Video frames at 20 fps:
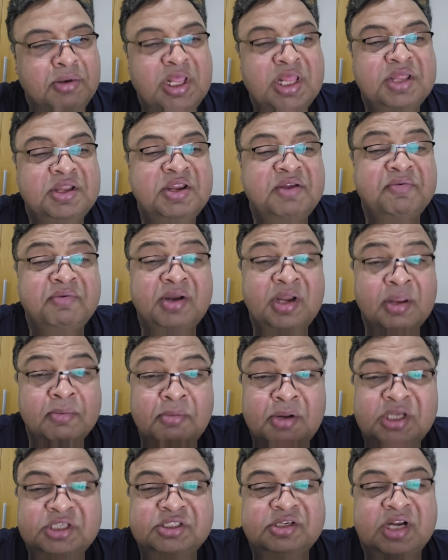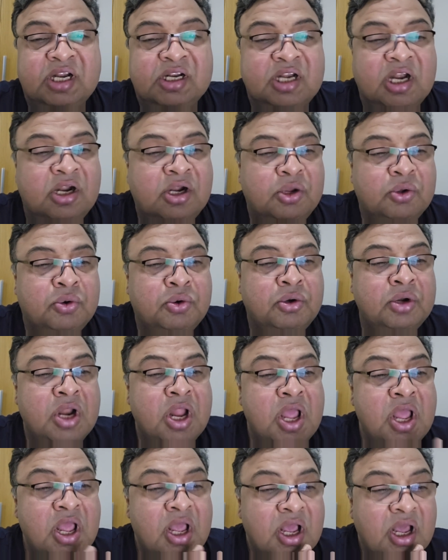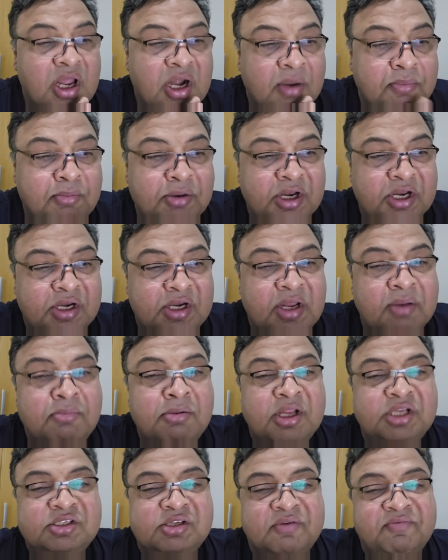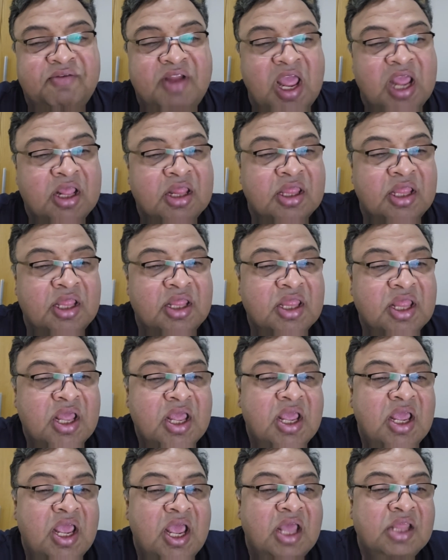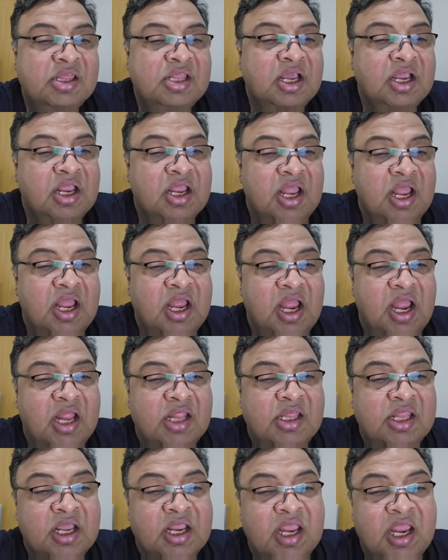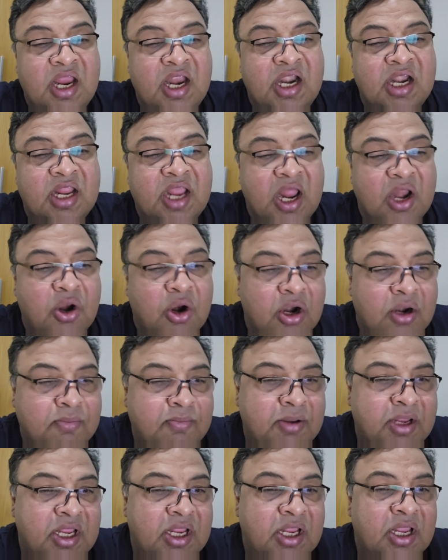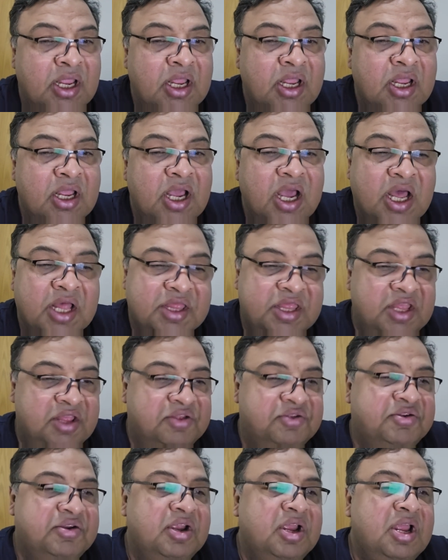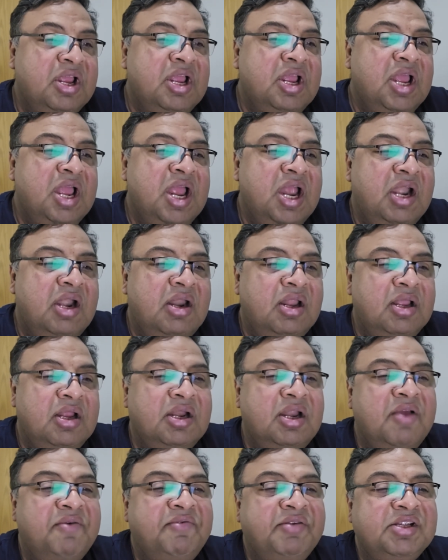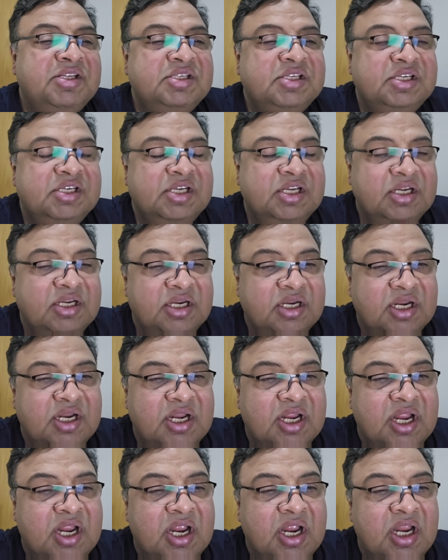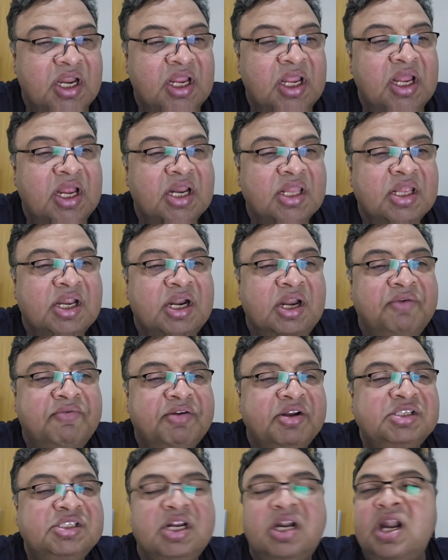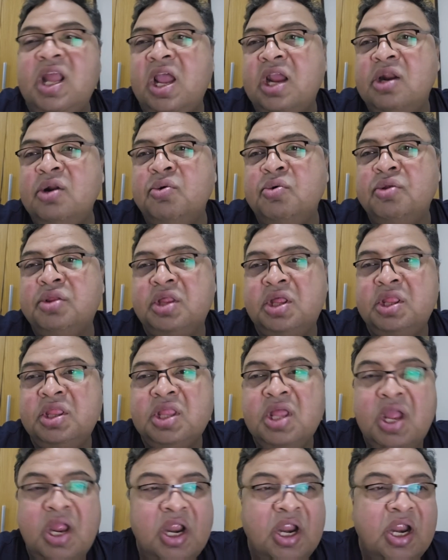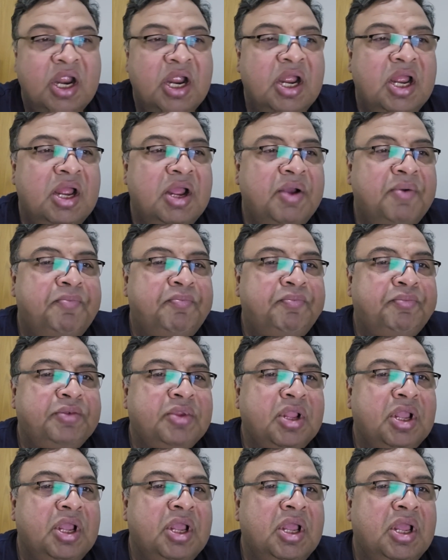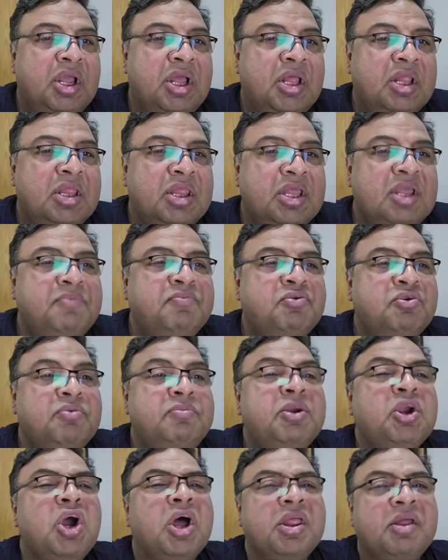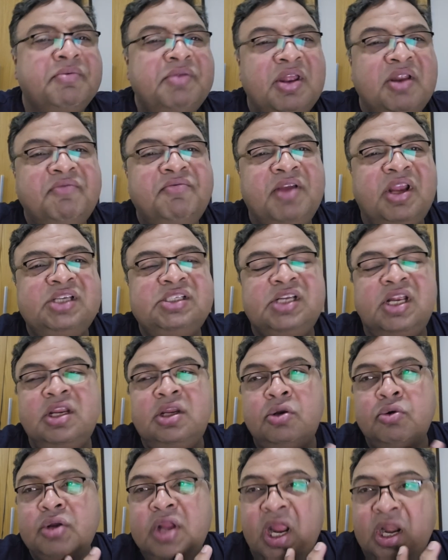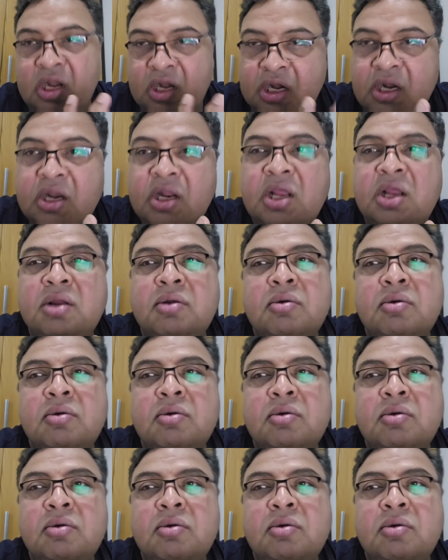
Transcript: means diminished rectal tone diminished reflexes and the uh, and the gait cannot be assessed and uh, differentiation uh, here the differential diagnosis um, uh, seems to because of the infection you can